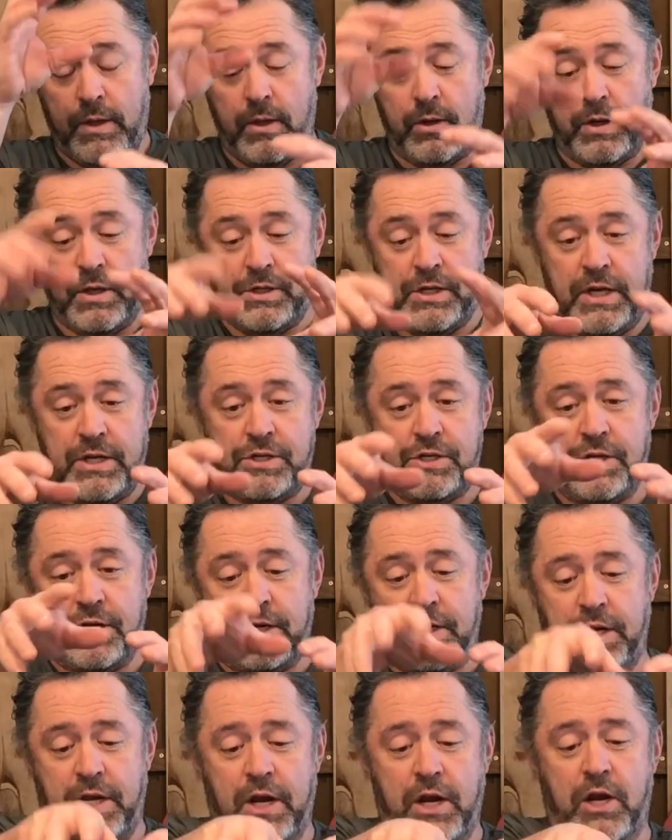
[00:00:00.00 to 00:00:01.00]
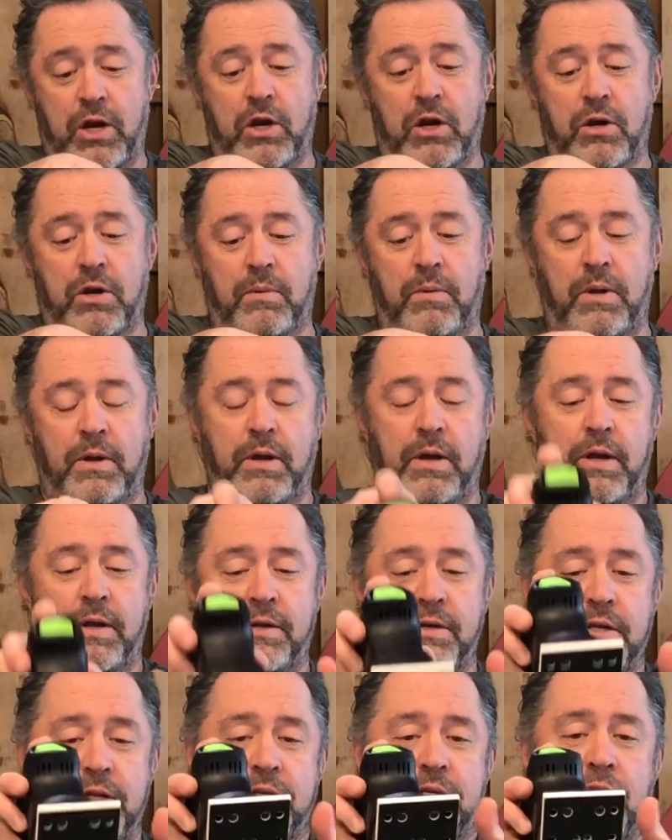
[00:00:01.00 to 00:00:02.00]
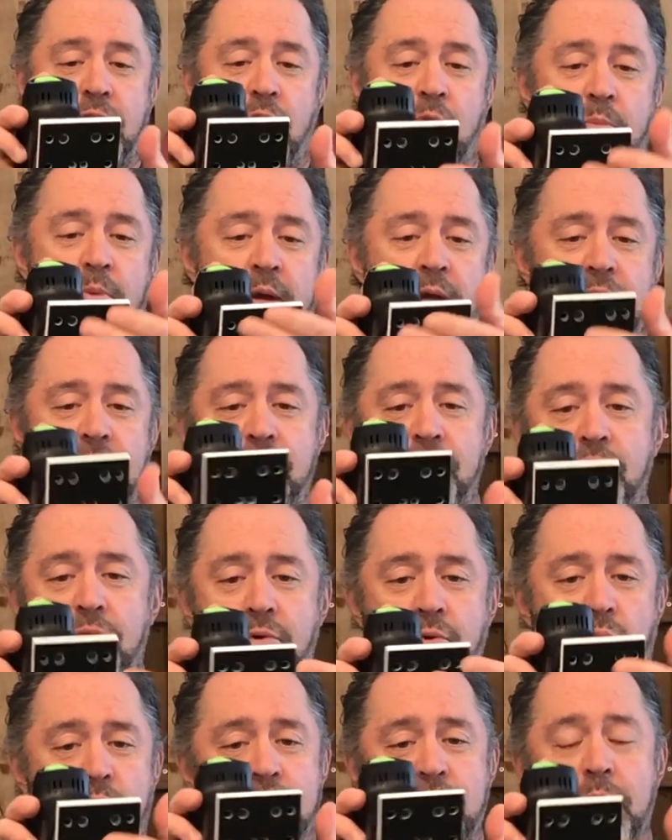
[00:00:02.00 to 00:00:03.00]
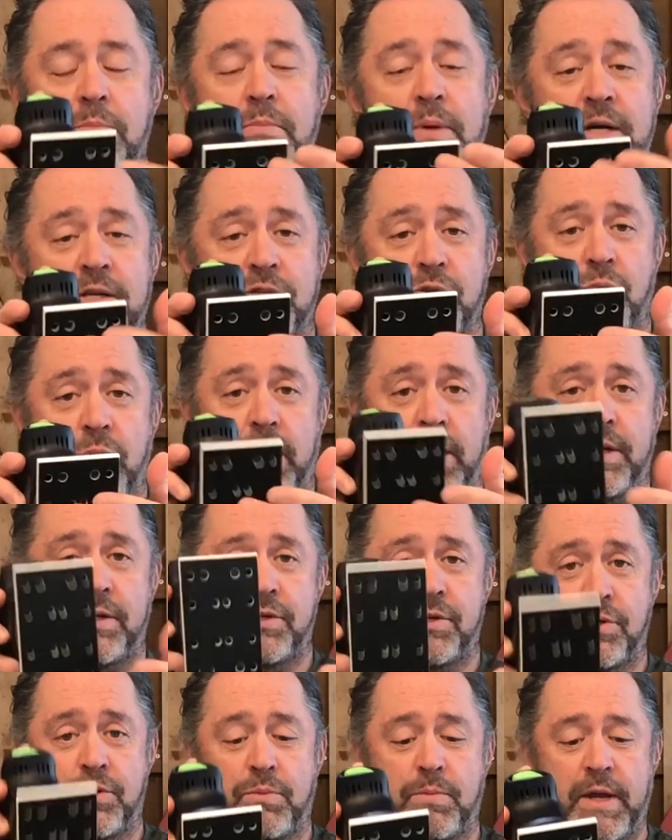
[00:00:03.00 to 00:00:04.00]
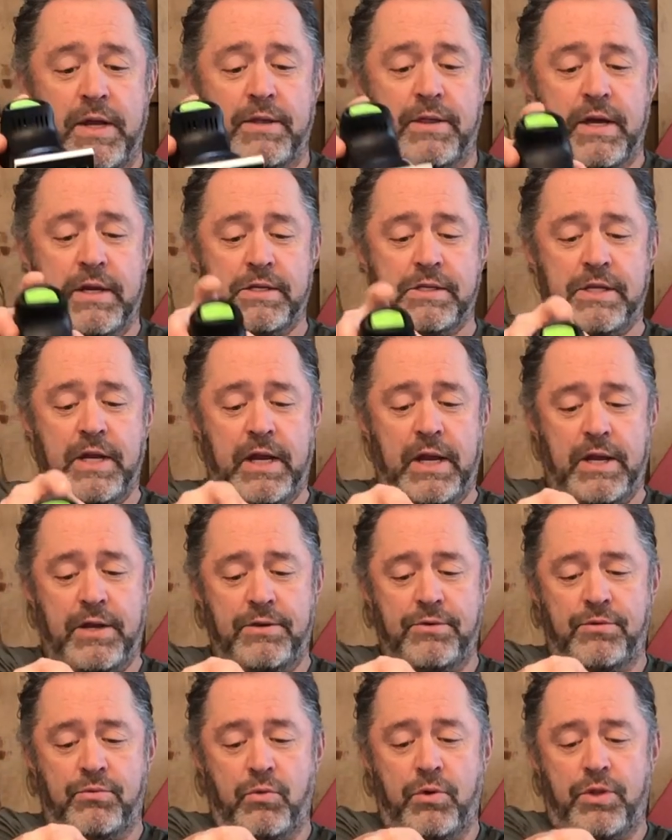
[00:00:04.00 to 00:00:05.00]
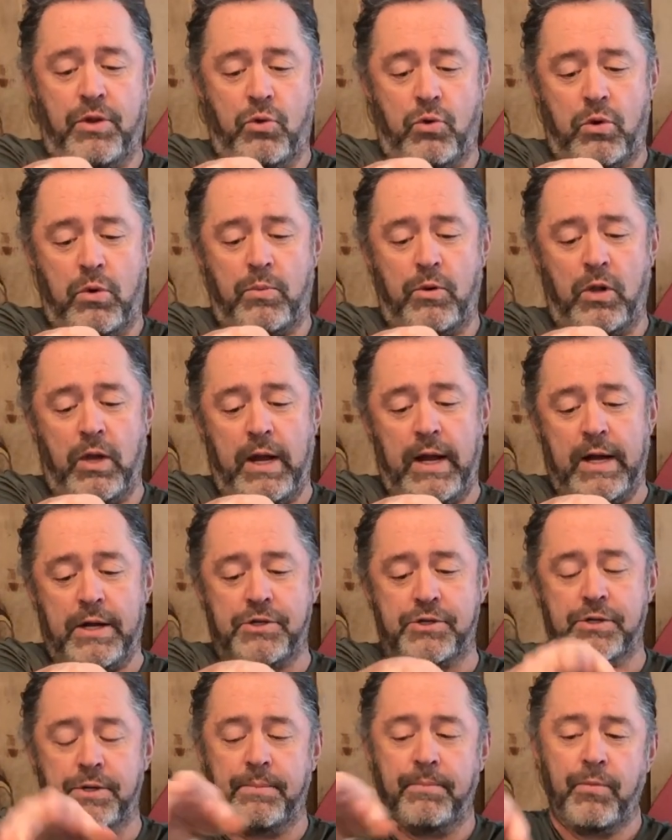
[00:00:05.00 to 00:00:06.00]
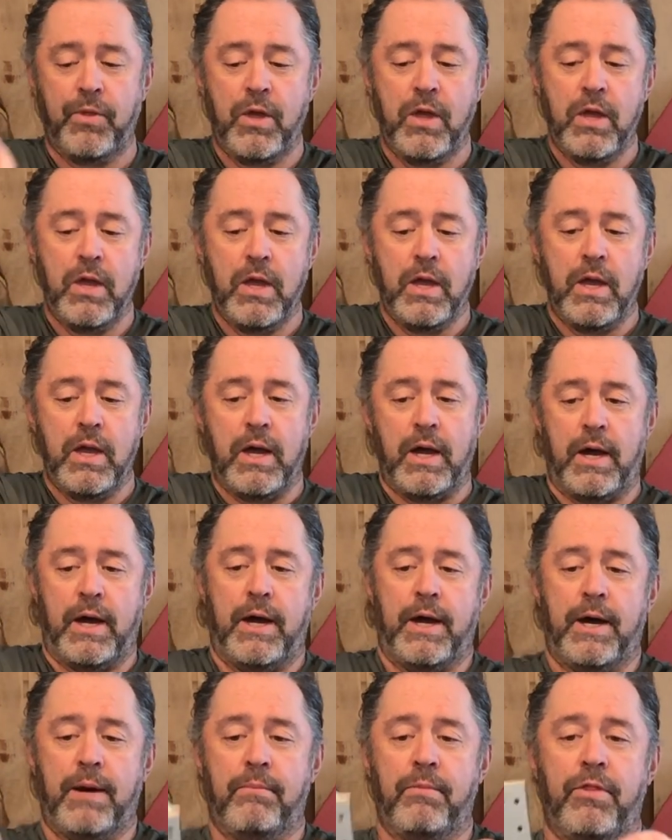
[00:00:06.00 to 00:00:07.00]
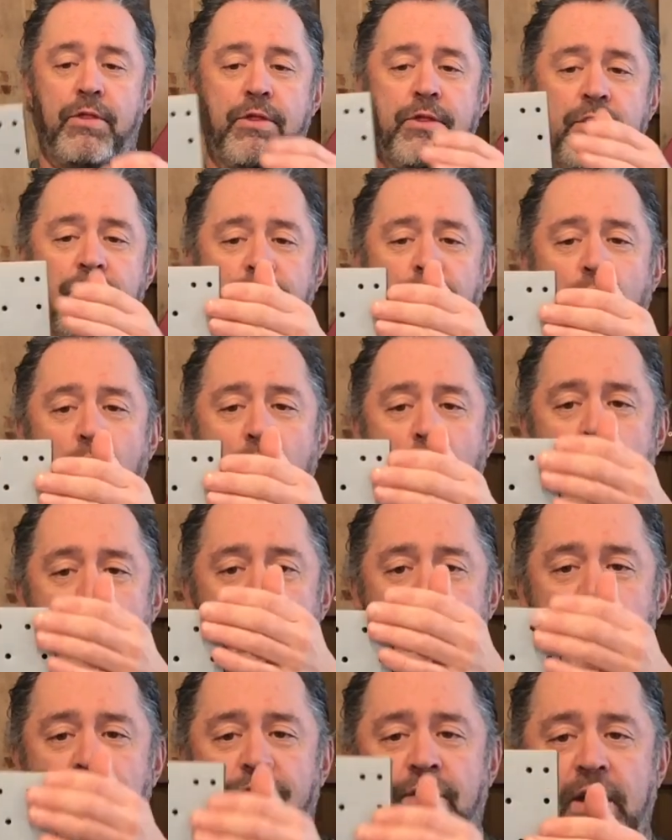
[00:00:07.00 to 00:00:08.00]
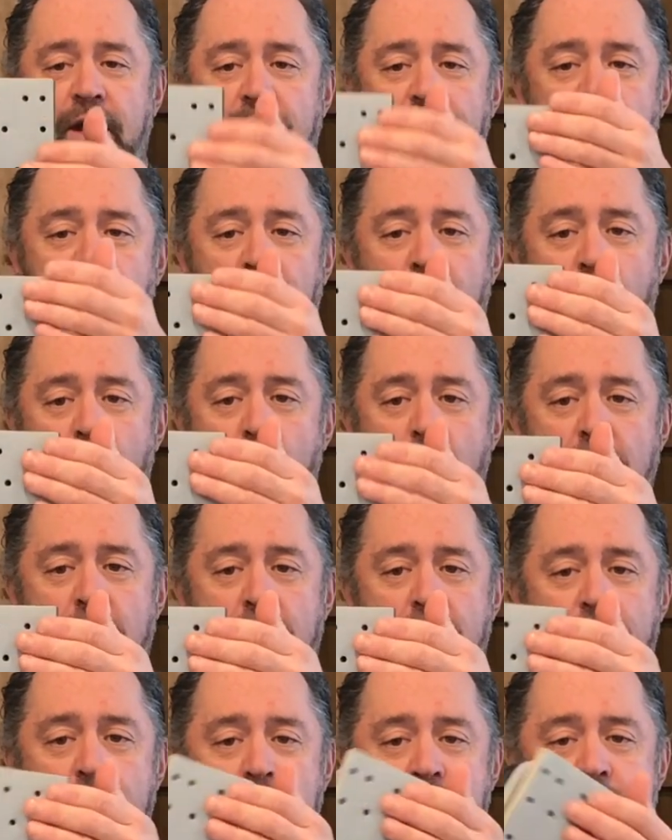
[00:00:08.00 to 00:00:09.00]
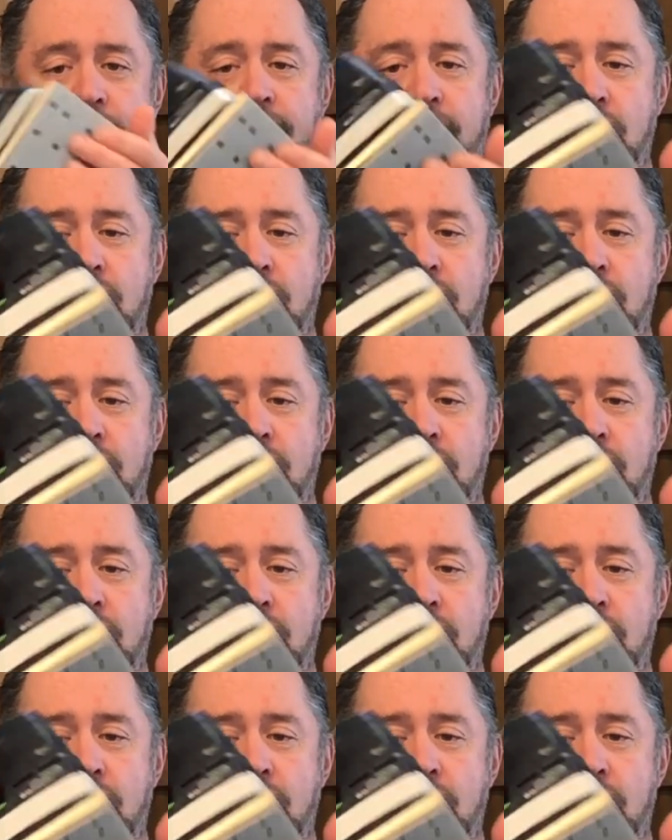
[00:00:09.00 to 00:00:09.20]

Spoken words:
attention and care and detail paid to what's the best way to make that sand with an orbital action. This one sands in a way that if